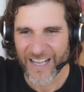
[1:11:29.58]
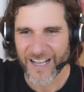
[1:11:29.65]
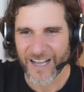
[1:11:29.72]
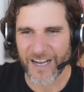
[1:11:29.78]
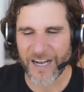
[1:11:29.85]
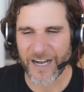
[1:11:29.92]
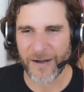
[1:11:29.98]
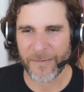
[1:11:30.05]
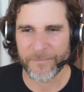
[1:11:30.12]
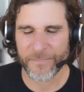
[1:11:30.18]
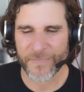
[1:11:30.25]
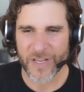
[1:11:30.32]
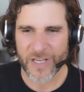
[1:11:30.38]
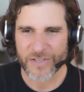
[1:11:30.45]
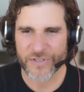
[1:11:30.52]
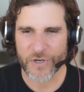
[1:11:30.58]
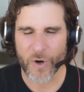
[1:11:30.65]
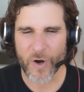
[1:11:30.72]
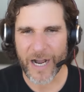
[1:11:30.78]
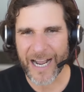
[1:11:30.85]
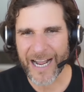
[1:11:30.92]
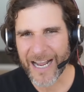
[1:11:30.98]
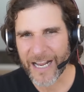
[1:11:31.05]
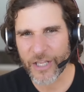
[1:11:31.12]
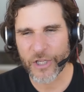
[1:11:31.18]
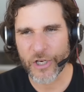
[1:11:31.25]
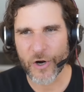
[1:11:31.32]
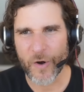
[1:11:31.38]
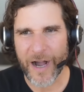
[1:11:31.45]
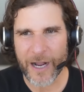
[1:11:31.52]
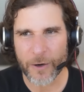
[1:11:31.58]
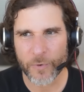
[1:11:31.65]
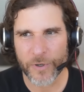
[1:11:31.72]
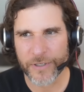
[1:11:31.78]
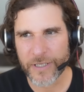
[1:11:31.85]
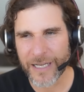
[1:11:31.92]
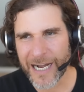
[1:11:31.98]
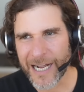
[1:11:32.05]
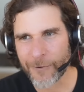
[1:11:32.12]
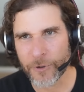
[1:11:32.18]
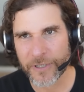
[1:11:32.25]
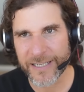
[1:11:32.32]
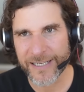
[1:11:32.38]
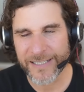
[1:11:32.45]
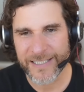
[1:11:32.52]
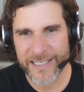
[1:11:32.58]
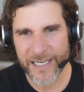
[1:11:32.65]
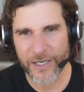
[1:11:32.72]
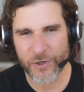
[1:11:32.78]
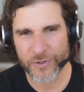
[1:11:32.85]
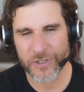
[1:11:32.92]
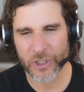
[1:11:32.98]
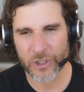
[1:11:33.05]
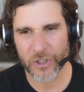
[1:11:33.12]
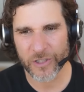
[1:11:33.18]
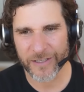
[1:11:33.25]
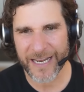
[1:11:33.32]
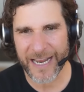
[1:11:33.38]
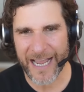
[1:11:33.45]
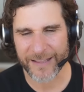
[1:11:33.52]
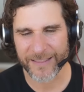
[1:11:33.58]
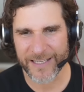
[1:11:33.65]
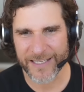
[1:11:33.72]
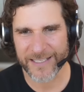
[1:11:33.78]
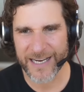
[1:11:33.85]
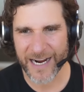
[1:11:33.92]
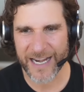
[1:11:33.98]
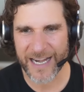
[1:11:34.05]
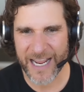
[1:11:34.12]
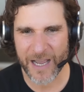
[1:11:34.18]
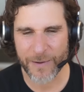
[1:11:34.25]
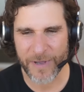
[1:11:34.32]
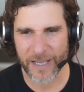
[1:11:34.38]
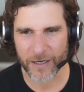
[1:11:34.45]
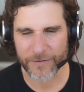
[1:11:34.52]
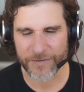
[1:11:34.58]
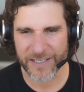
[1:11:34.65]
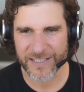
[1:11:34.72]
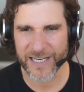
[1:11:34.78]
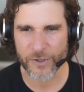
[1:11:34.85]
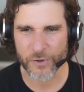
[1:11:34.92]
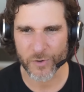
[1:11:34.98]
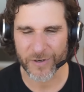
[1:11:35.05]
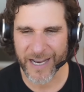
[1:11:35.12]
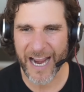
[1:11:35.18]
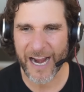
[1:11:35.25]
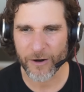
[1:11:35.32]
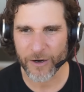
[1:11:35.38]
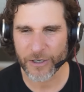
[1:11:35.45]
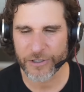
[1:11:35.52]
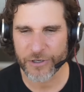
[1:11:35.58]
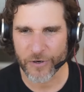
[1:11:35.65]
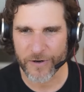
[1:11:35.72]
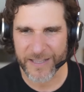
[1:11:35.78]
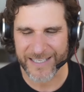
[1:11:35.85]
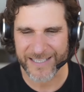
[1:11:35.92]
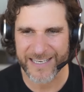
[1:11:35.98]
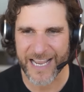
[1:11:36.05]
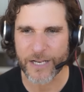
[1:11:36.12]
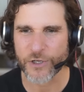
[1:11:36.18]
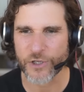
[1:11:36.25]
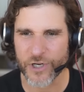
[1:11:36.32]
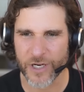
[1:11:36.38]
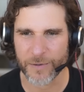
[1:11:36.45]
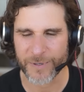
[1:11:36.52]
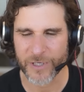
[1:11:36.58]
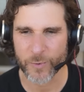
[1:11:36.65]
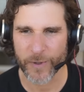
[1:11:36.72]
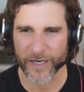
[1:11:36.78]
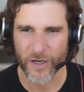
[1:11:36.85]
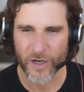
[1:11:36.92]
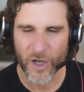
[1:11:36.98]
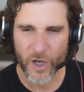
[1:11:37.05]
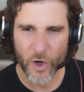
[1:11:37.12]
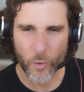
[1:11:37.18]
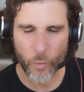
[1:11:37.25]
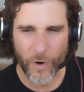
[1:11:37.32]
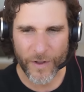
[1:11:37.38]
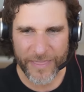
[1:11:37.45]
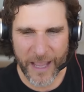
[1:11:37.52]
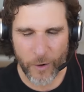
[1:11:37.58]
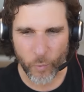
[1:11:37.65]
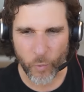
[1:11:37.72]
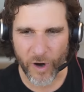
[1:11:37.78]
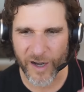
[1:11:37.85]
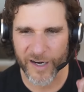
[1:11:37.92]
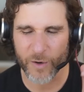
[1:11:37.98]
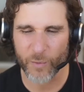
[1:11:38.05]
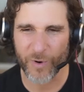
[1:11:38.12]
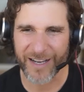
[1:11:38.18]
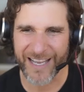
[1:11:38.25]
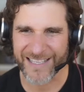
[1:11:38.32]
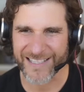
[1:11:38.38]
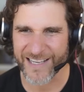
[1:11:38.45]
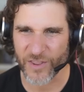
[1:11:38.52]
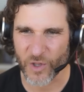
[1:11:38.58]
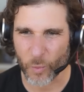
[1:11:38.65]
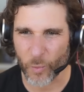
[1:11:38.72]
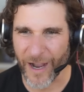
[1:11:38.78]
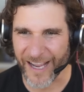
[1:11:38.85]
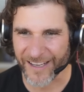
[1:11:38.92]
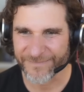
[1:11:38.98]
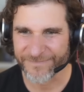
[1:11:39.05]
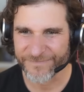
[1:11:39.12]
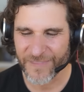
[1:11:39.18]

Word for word: um, so I, you know i would i would continue to look at this dynamic of the central character and this tension between what they want and what gets in the way